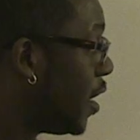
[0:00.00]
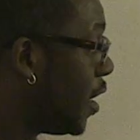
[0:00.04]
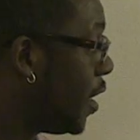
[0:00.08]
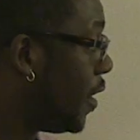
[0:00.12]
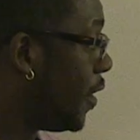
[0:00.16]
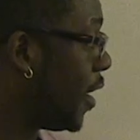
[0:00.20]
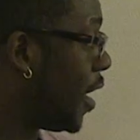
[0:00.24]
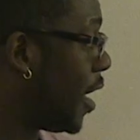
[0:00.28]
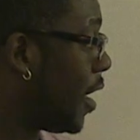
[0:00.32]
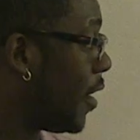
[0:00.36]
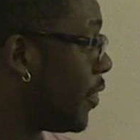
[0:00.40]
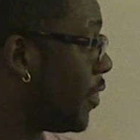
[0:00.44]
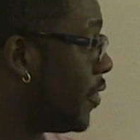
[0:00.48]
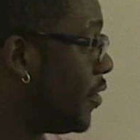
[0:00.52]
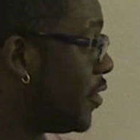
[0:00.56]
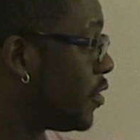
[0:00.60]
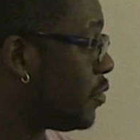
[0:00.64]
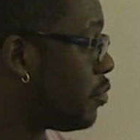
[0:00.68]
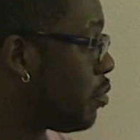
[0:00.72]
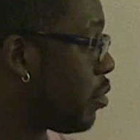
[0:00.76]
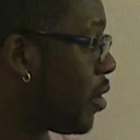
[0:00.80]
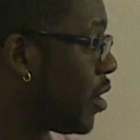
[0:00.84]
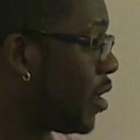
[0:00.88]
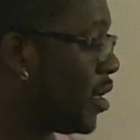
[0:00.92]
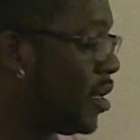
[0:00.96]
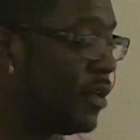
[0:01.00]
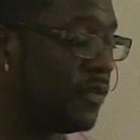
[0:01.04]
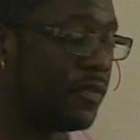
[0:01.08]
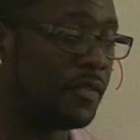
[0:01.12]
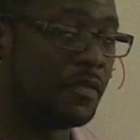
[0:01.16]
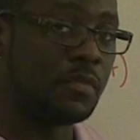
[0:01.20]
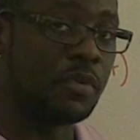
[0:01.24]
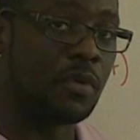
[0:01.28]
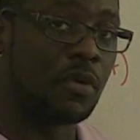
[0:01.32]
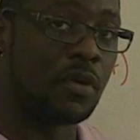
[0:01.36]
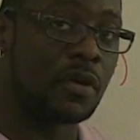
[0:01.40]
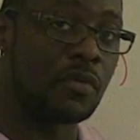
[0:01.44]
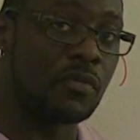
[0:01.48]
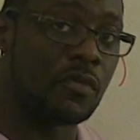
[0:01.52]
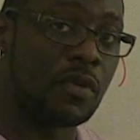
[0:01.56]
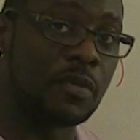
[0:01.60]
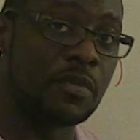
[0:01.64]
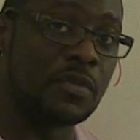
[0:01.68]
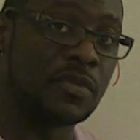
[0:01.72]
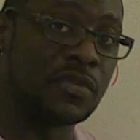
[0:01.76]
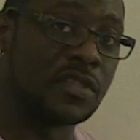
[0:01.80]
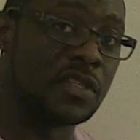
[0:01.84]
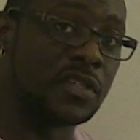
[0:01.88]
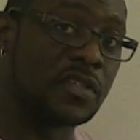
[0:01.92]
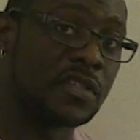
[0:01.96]
Now, this break-even point
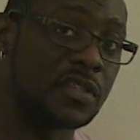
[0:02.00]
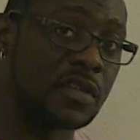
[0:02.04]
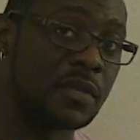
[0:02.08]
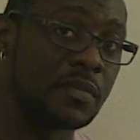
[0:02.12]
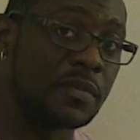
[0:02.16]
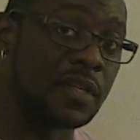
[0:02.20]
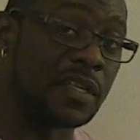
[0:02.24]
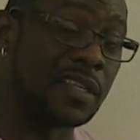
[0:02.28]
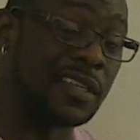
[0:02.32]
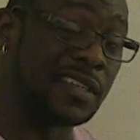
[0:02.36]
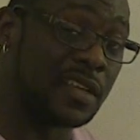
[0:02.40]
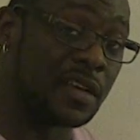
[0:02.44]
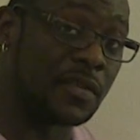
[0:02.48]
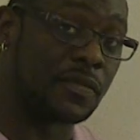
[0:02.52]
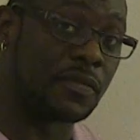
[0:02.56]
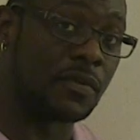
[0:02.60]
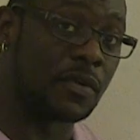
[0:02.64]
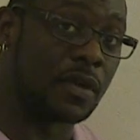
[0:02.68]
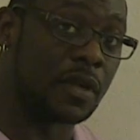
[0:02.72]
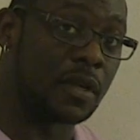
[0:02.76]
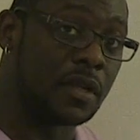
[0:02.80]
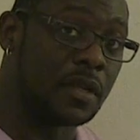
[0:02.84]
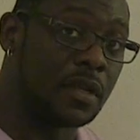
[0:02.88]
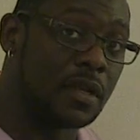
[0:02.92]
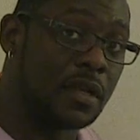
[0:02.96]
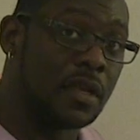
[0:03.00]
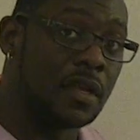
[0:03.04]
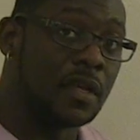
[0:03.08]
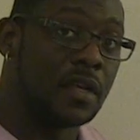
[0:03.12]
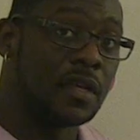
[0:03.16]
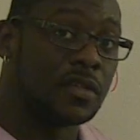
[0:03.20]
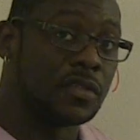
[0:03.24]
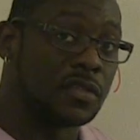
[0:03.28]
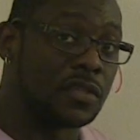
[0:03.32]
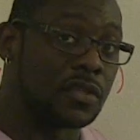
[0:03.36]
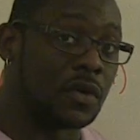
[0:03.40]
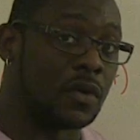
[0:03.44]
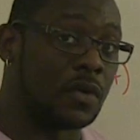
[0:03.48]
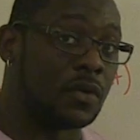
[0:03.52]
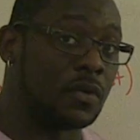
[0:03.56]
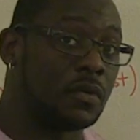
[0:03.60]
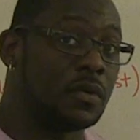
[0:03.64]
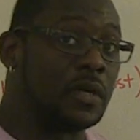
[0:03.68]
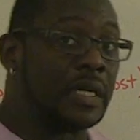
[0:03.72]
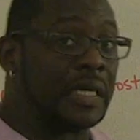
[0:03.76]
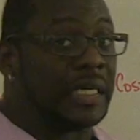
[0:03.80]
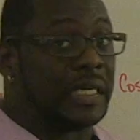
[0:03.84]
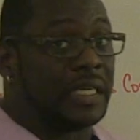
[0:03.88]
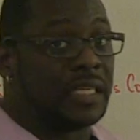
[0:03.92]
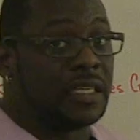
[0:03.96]
represents something different.
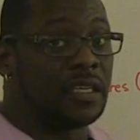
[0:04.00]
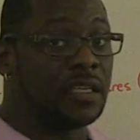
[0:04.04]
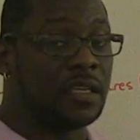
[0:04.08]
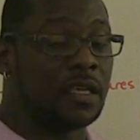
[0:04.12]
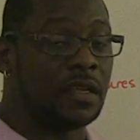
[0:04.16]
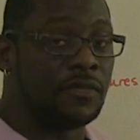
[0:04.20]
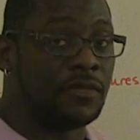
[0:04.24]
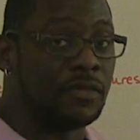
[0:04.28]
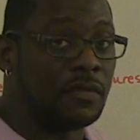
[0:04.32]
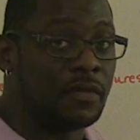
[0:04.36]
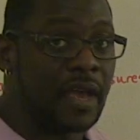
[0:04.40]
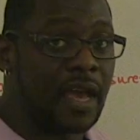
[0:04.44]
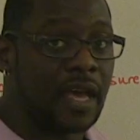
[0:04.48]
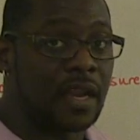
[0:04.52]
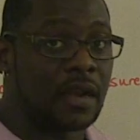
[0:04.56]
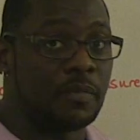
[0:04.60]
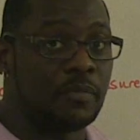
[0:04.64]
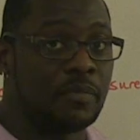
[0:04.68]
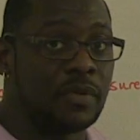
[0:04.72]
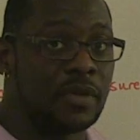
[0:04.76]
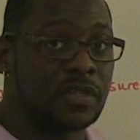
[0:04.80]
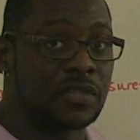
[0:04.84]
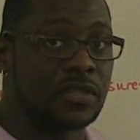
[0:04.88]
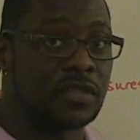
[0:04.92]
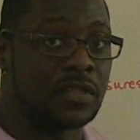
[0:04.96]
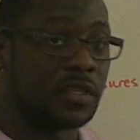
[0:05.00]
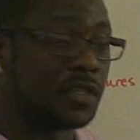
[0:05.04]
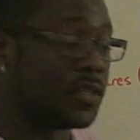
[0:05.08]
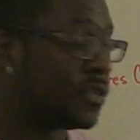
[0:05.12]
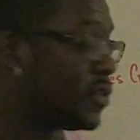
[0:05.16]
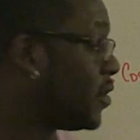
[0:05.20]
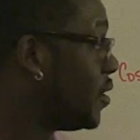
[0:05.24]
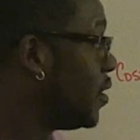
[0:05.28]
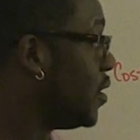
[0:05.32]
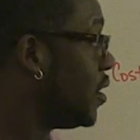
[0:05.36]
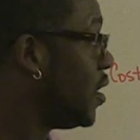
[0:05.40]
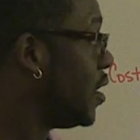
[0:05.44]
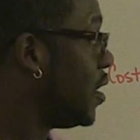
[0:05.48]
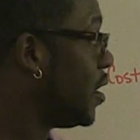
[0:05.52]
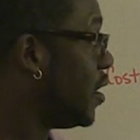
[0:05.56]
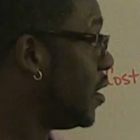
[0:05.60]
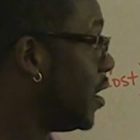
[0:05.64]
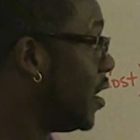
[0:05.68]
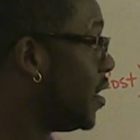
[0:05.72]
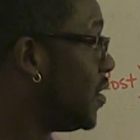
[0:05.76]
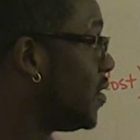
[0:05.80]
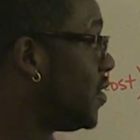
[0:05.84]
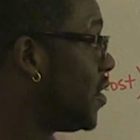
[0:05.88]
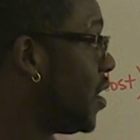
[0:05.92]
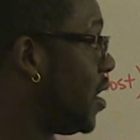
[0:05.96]
So if you had a business,
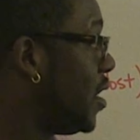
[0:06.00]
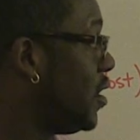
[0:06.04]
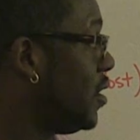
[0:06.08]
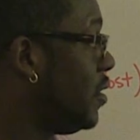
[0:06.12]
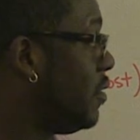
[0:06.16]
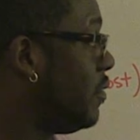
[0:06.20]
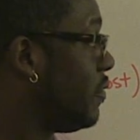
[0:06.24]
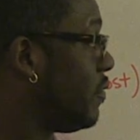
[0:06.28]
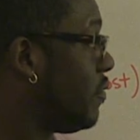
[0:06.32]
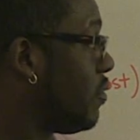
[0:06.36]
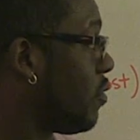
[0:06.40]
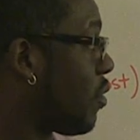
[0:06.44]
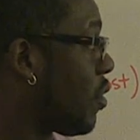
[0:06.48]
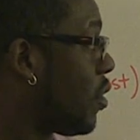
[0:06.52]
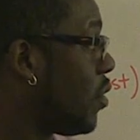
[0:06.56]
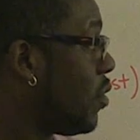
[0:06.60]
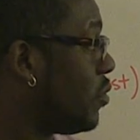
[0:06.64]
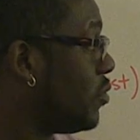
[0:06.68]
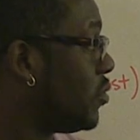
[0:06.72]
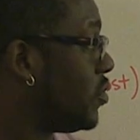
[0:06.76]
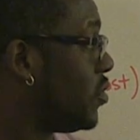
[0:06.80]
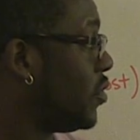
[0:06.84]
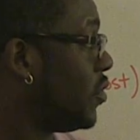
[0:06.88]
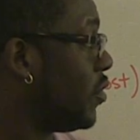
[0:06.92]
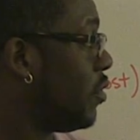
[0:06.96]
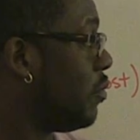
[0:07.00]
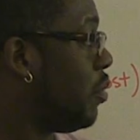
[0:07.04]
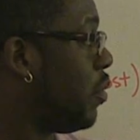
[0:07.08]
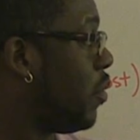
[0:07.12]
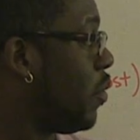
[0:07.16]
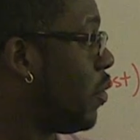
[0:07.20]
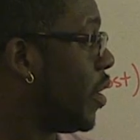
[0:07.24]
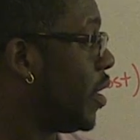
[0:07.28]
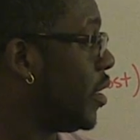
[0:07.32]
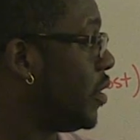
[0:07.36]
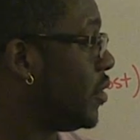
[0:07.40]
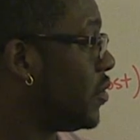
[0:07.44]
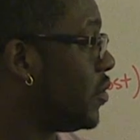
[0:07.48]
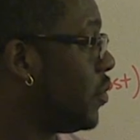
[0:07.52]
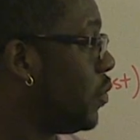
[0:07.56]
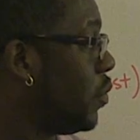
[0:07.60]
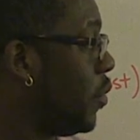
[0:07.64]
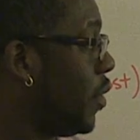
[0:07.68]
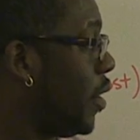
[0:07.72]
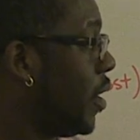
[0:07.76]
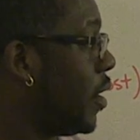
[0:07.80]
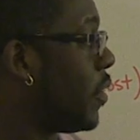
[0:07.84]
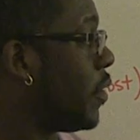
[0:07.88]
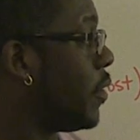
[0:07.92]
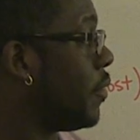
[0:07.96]
let's say you've grown to the point to
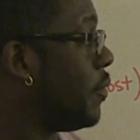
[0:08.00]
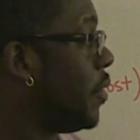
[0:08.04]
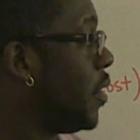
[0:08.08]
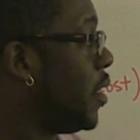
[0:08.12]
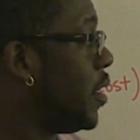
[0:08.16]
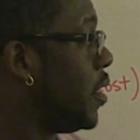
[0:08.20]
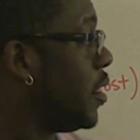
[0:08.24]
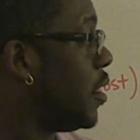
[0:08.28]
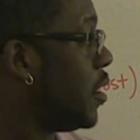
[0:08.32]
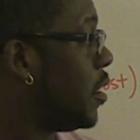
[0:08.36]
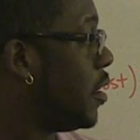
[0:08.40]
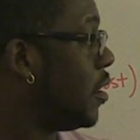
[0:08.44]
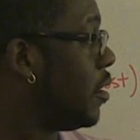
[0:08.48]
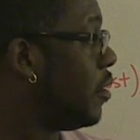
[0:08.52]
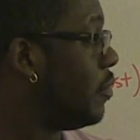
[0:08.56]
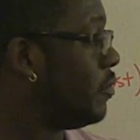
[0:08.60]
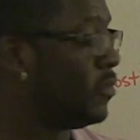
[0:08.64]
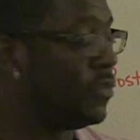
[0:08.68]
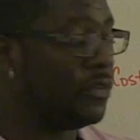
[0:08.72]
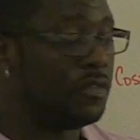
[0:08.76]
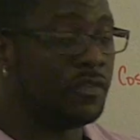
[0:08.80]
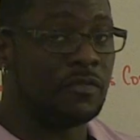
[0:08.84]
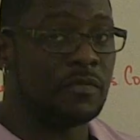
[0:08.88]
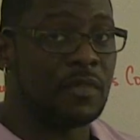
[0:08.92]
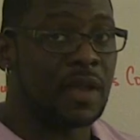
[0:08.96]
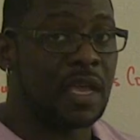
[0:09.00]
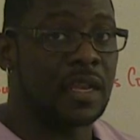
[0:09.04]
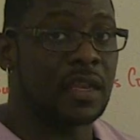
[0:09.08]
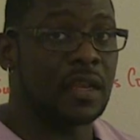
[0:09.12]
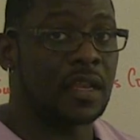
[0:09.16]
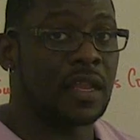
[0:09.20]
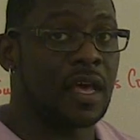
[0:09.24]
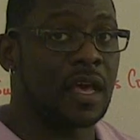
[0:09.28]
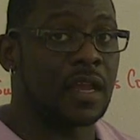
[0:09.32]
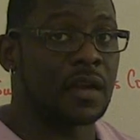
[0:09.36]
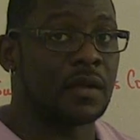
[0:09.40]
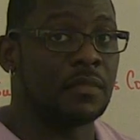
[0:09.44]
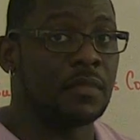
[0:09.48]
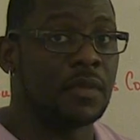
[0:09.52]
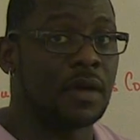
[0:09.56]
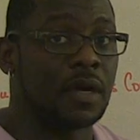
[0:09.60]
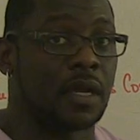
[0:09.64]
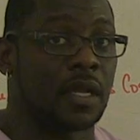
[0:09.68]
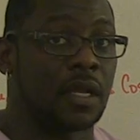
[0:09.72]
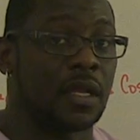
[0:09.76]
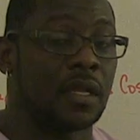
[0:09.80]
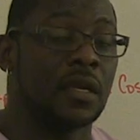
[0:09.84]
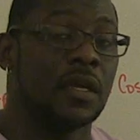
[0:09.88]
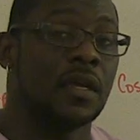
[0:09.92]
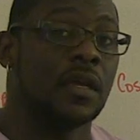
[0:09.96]
where you've made a lot of
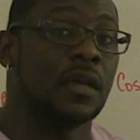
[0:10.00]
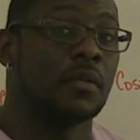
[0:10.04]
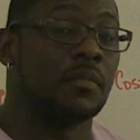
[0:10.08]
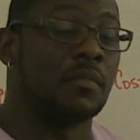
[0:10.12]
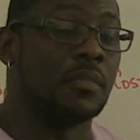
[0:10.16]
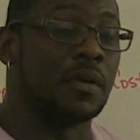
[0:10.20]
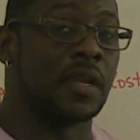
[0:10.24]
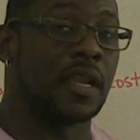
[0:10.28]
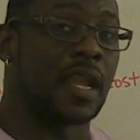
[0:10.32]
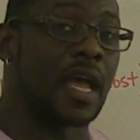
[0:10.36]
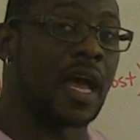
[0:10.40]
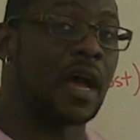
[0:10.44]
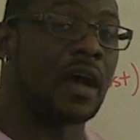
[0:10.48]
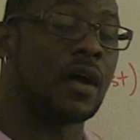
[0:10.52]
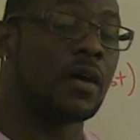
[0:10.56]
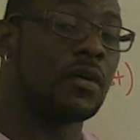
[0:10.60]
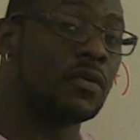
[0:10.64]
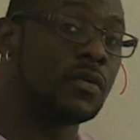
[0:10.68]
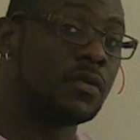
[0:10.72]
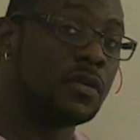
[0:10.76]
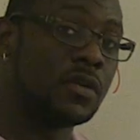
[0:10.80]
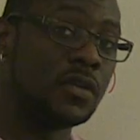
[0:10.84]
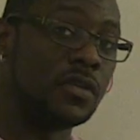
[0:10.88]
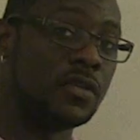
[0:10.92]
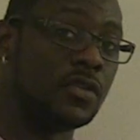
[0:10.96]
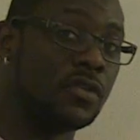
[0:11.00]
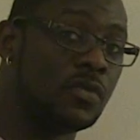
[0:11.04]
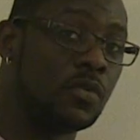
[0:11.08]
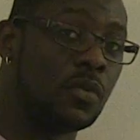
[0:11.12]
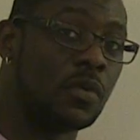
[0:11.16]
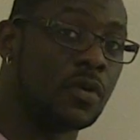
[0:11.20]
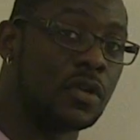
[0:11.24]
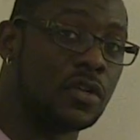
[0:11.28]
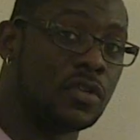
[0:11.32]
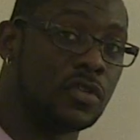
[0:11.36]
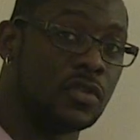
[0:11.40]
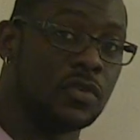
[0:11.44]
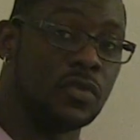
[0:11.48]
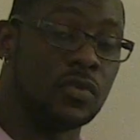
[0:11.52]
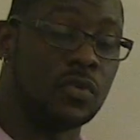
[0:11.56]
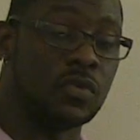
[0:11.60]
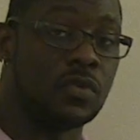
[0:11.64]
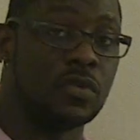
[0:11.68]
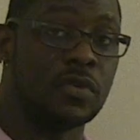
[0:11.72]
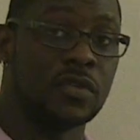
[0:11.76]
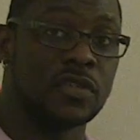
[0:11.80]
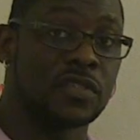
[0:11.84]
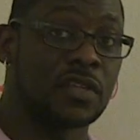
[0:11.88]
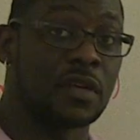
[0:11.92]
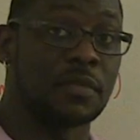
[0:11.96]
money, but now you want to
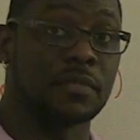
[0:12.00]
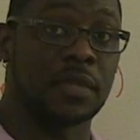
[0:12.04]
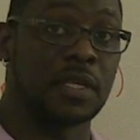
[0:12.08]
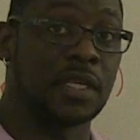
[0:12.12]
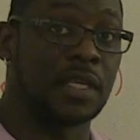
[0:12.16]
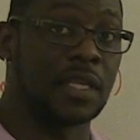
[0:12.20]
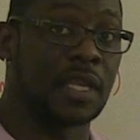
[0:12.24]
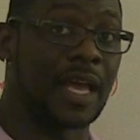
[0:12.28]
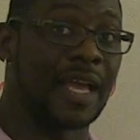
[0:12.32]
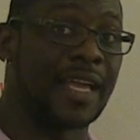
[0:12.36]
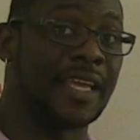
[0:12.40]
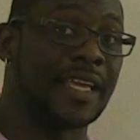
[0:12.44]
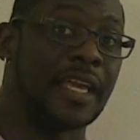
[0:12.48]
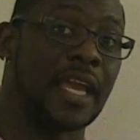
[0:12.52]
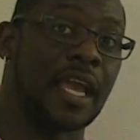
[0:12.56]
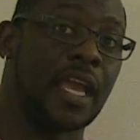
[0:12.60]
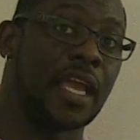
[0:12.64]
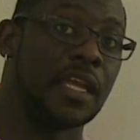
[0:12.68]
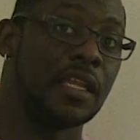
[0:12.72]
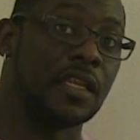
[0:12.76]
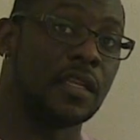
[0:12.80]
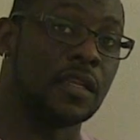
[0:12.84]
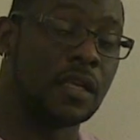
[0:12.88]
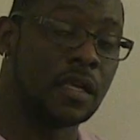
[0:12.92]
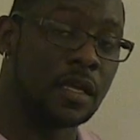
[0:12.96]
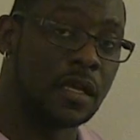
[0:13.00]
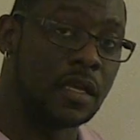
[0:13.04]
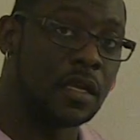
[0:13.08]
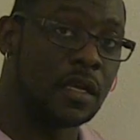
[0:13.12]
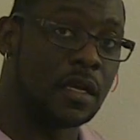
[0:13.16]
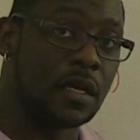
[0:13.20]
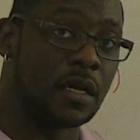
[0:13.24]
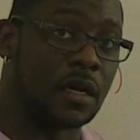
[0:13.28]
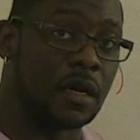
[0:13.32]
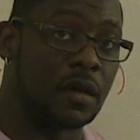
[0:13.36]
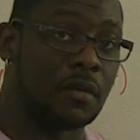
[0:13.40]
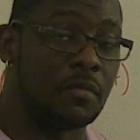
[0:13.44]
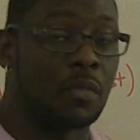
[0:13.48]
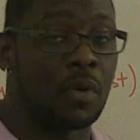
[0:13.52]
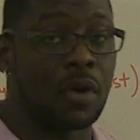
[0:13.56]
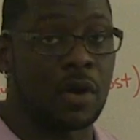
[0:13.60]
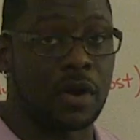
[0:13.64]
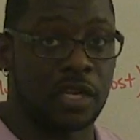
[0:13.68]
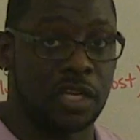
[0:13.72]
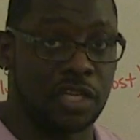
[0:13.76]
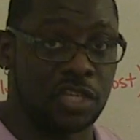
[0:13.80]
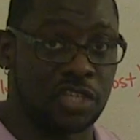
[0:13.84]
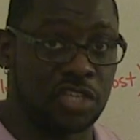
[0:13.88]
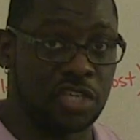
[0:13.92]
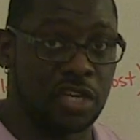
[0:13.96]
do something like gain
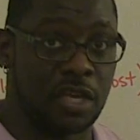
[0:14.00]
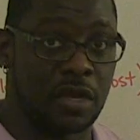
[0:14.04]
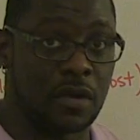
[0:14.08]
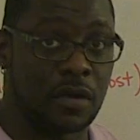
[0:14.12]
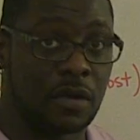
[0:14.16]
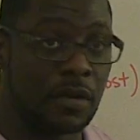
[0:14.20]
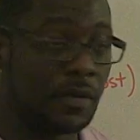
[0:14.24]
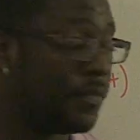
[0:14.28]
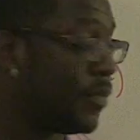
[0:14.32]
market share.